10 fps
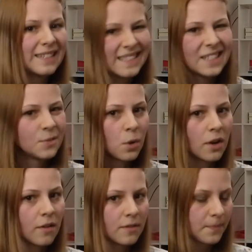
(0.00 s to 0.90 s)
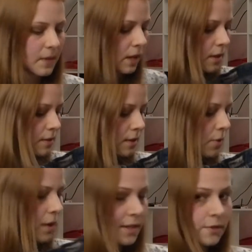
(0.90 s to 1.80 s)
didn't work out.
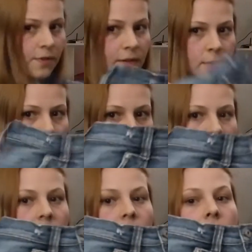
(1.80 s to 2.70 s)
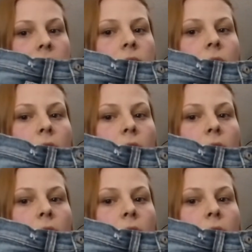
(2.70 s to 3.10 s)
So I took this one and I